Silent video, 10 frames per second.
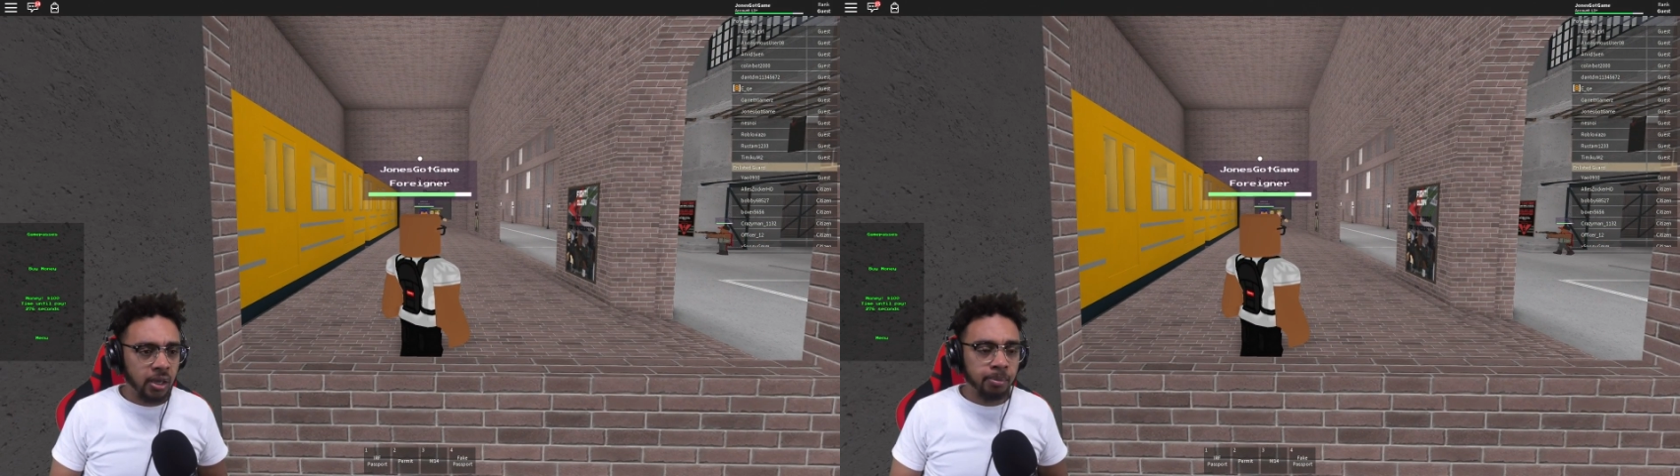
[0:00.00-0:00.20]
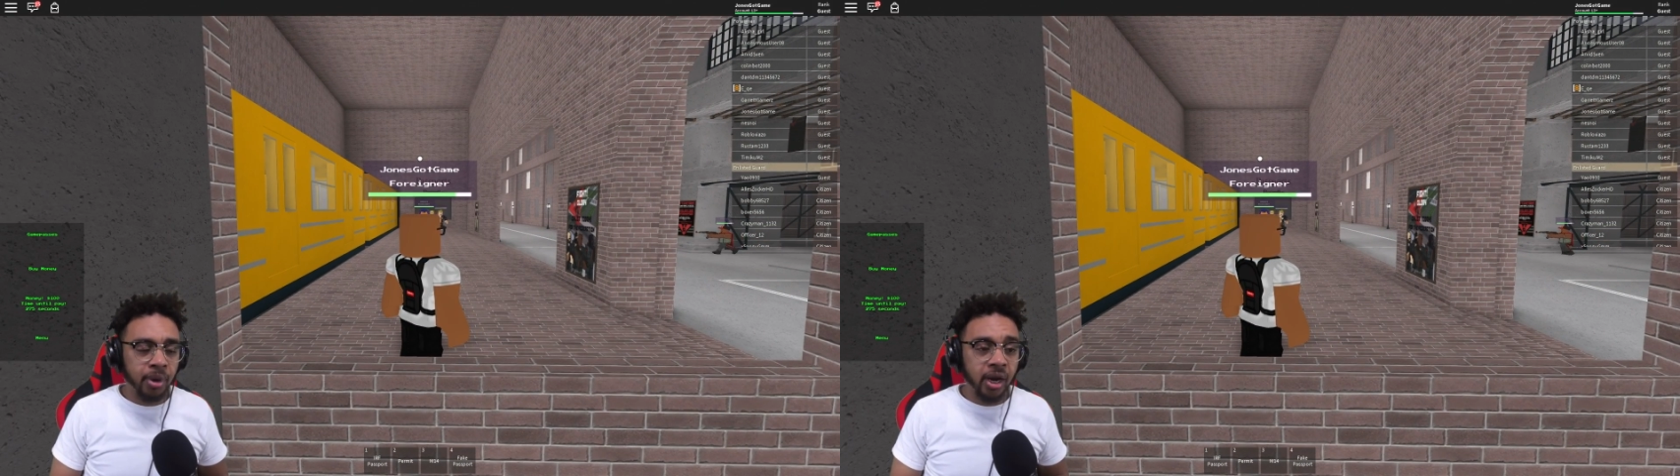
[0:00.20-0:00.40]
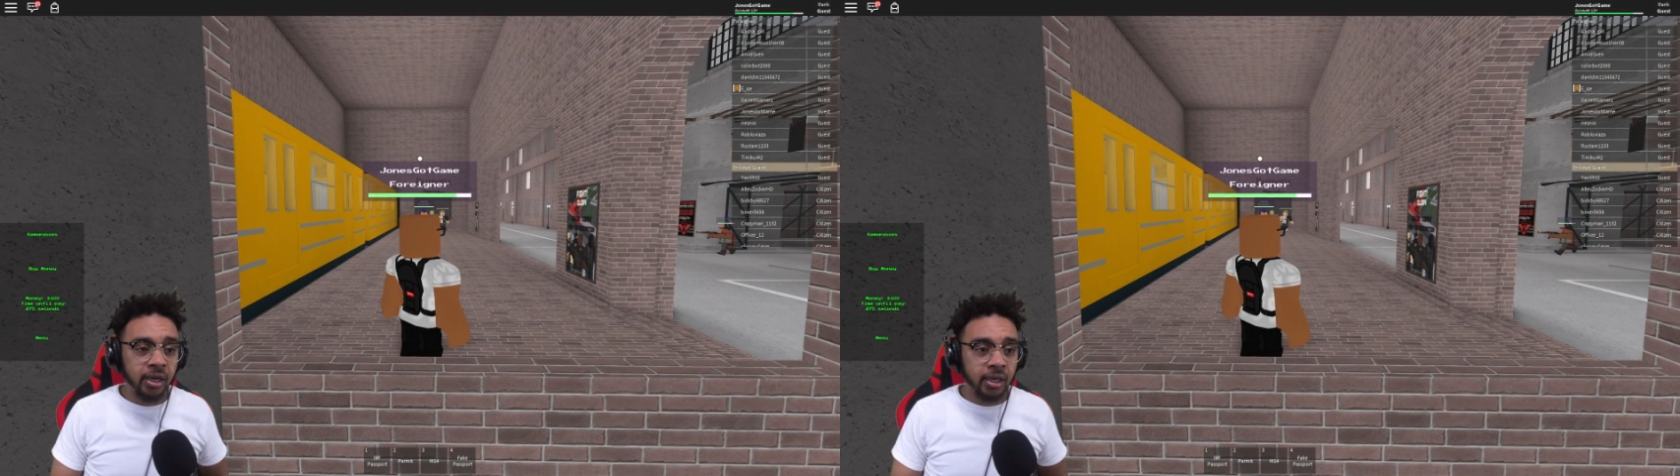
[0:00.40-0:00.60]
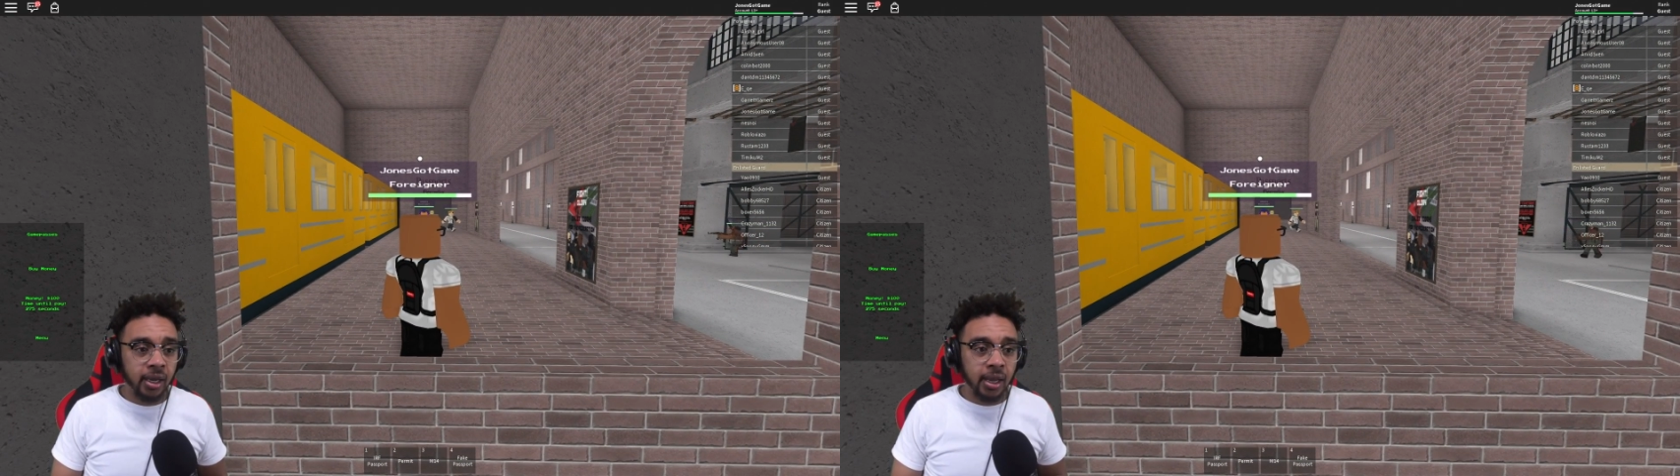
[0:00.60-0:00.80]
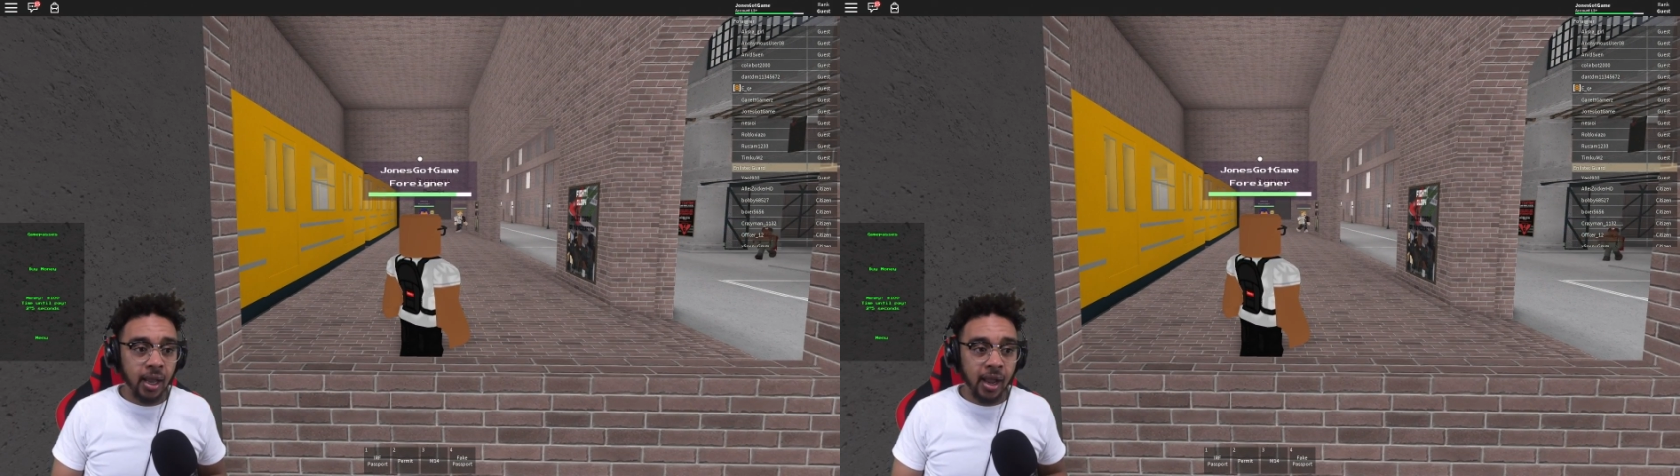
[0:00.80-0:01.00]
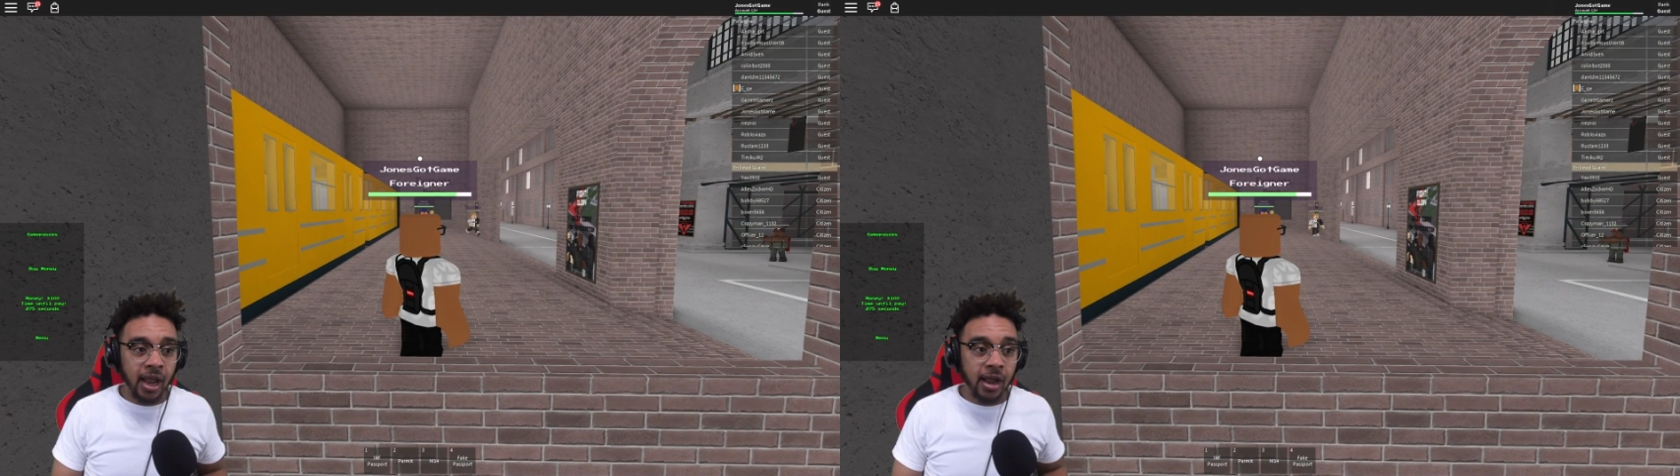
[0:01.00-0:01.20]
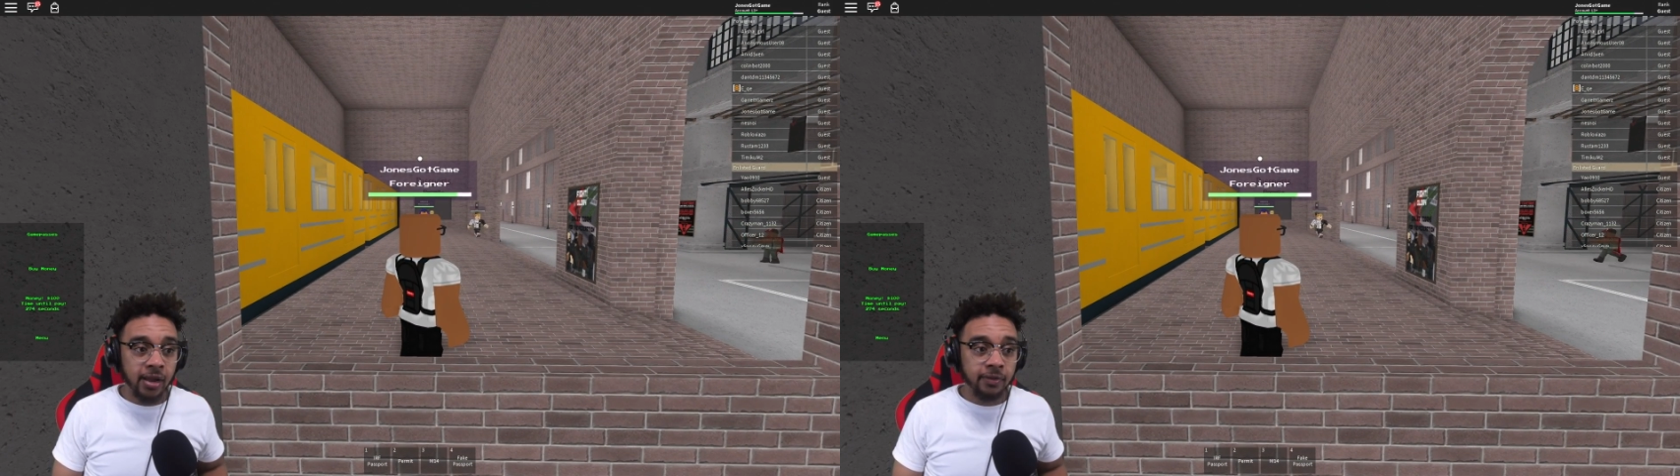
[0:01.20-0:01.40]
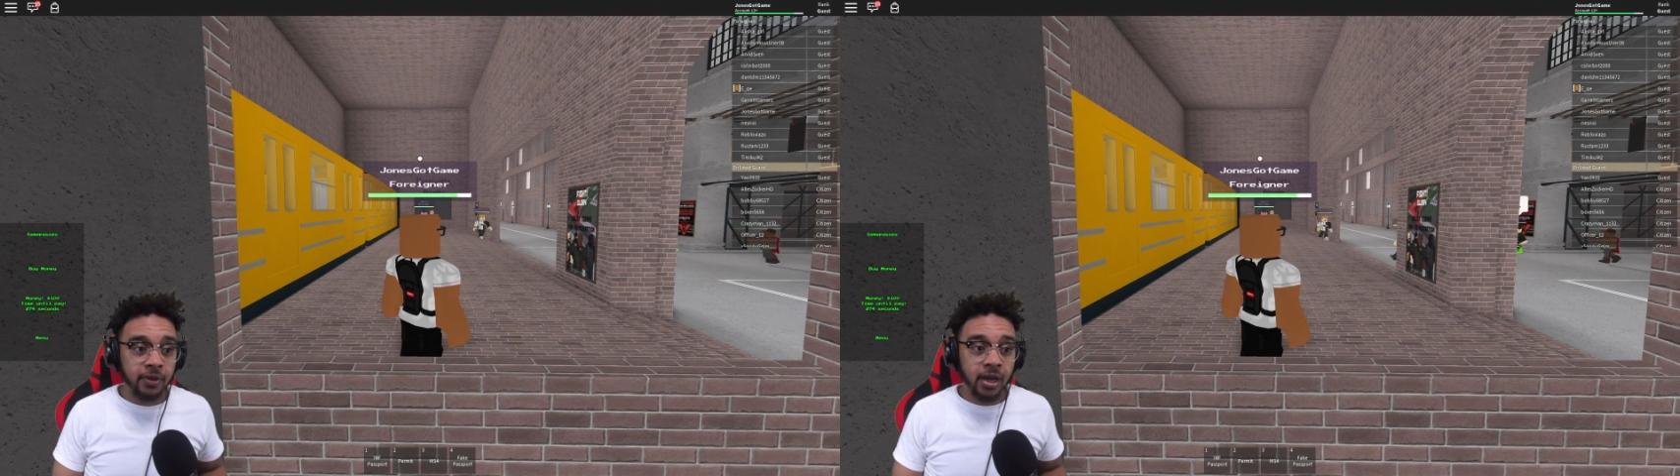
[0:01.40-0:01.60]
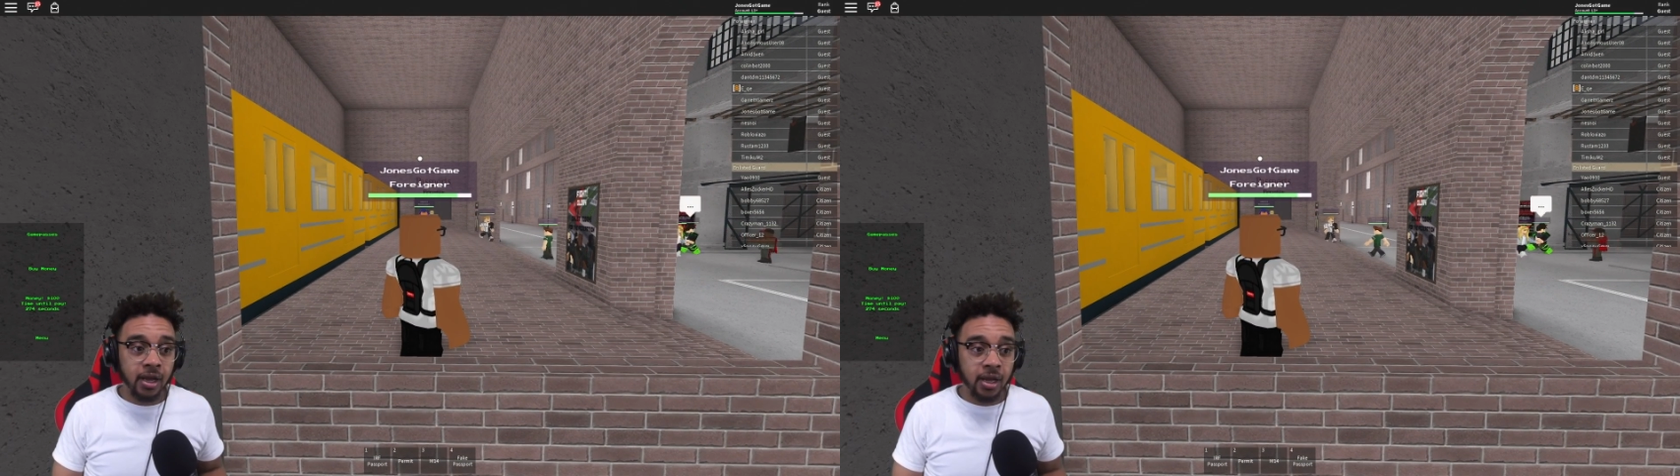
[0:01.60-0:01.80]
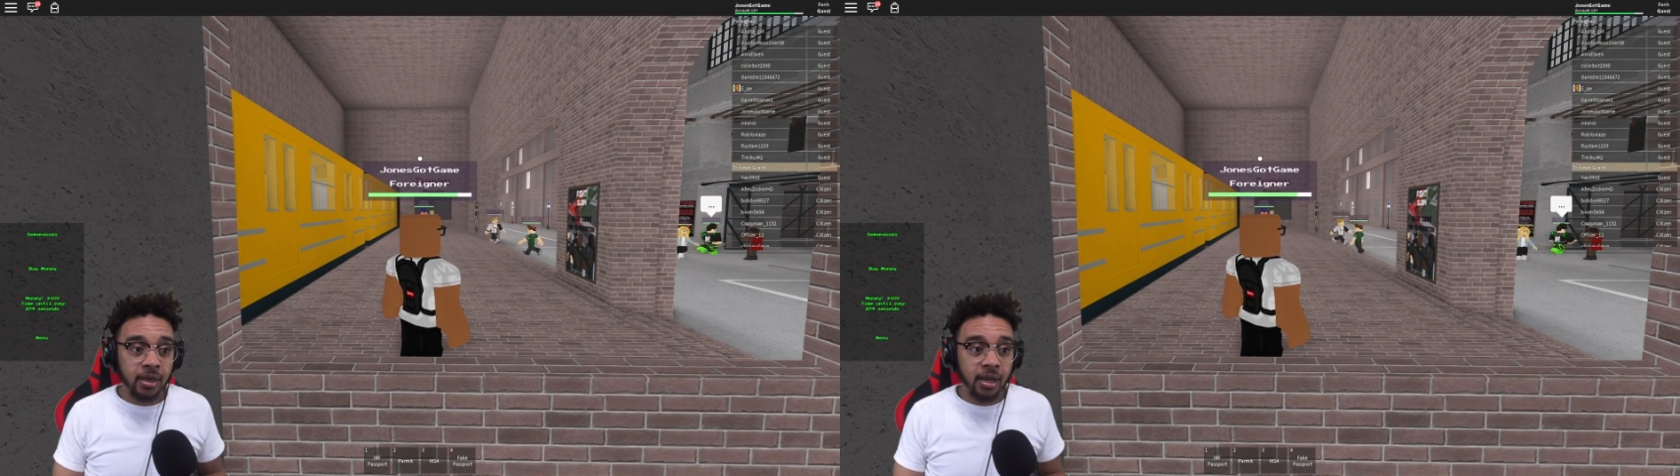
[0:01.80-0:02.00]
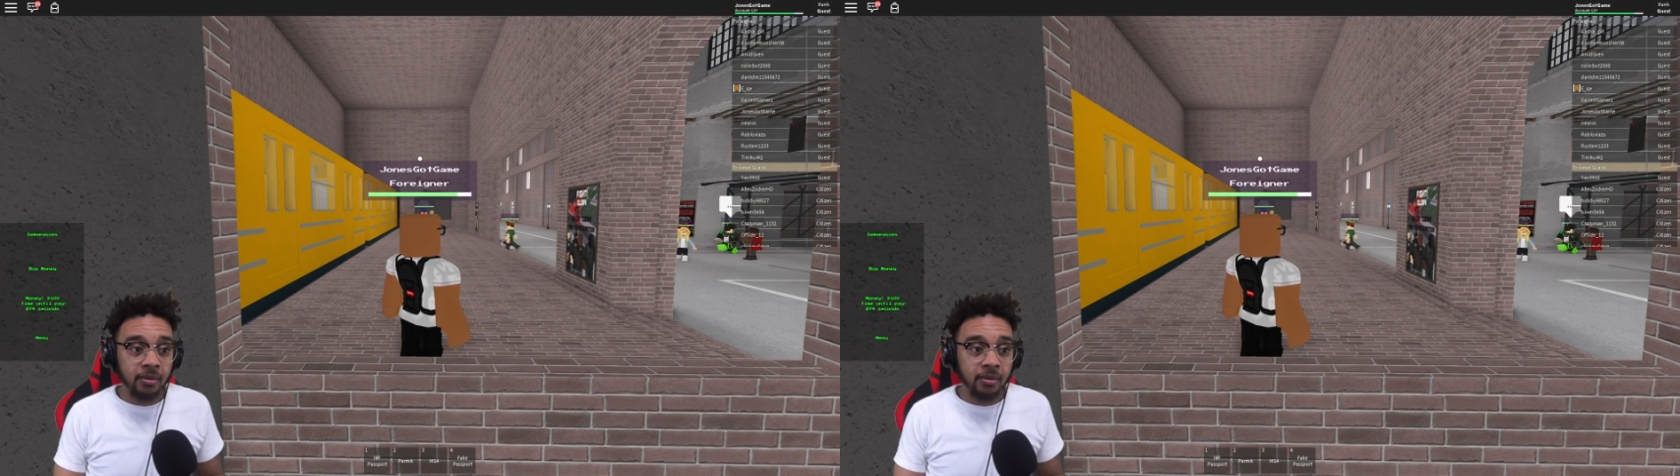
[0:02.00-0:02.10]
but I have uh,